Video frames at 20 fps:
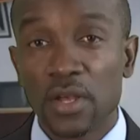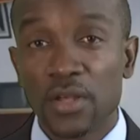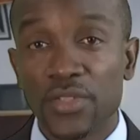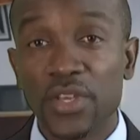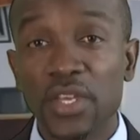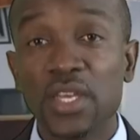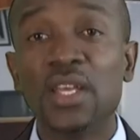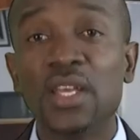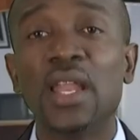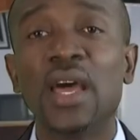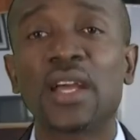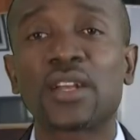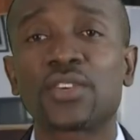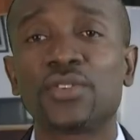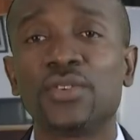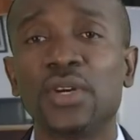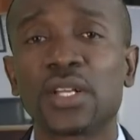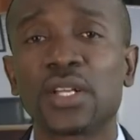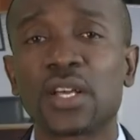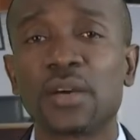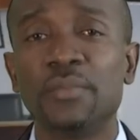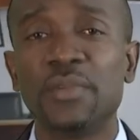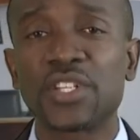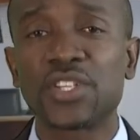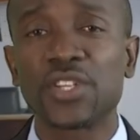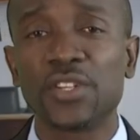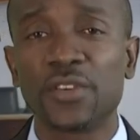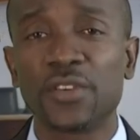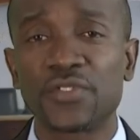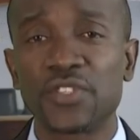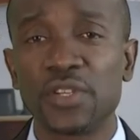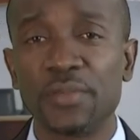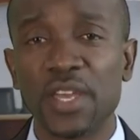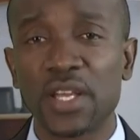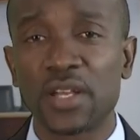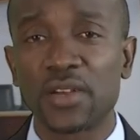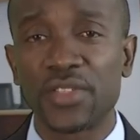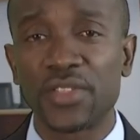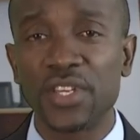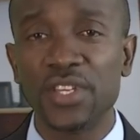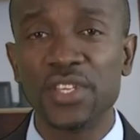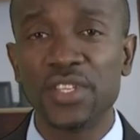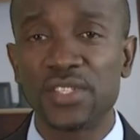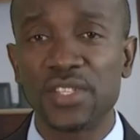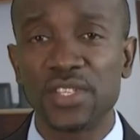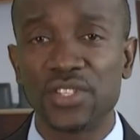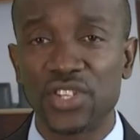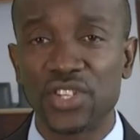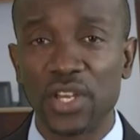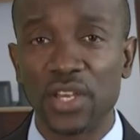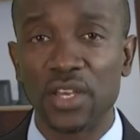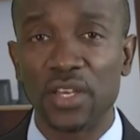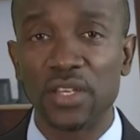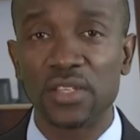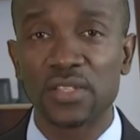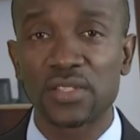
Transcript: The Electoral Commission of Jamaica, the ECJ,